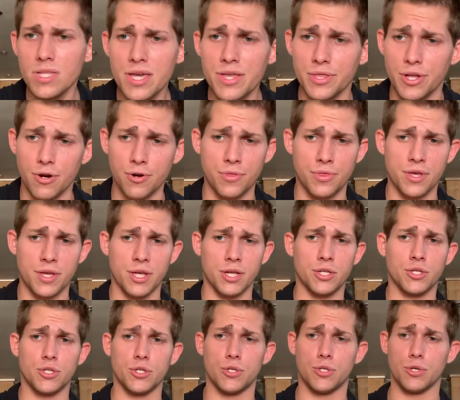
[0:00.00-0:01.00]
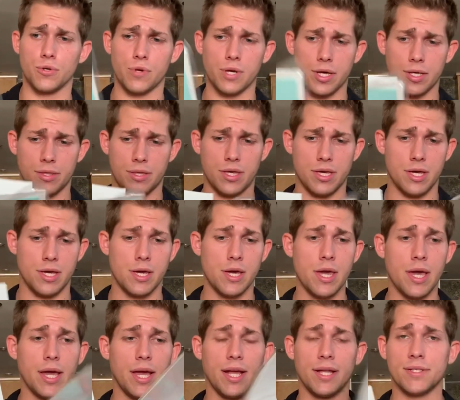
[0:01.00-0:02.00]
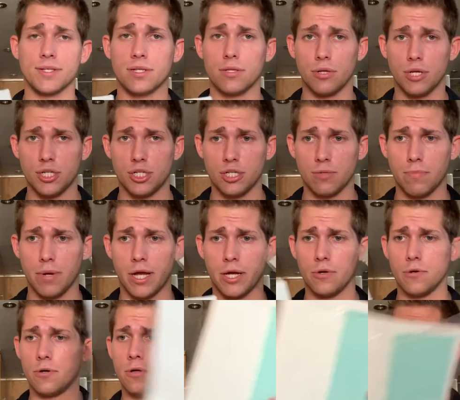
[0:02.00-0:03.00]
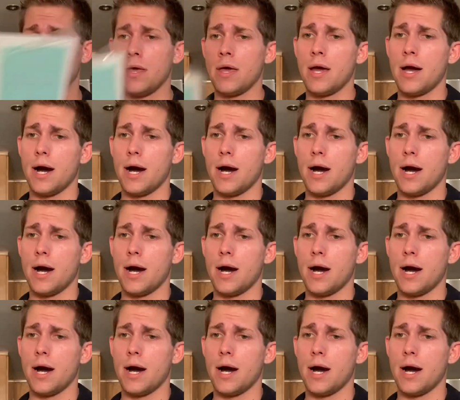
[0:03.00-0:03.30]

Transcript: The other thing is you do get the installation manual.